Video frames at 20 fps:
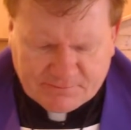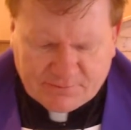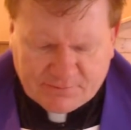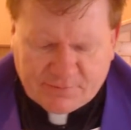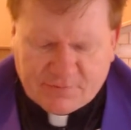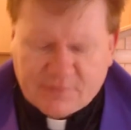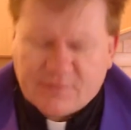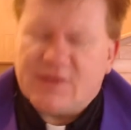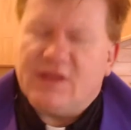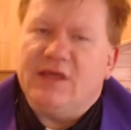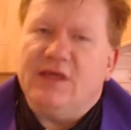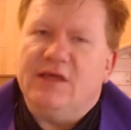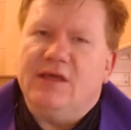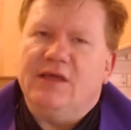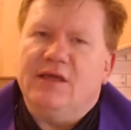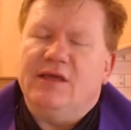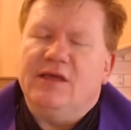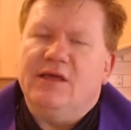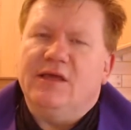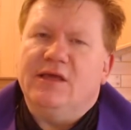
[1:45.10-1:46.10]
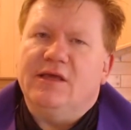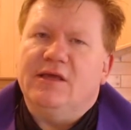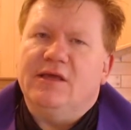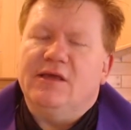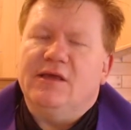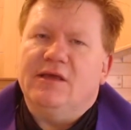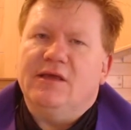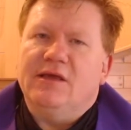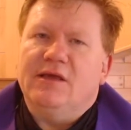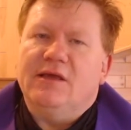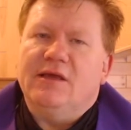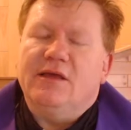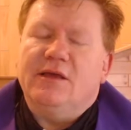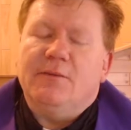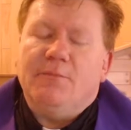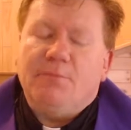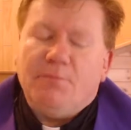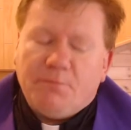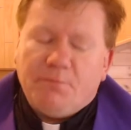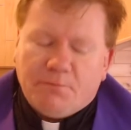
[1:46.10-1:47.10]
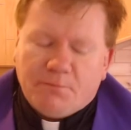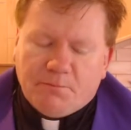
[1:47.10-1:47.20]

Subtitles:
[no speech]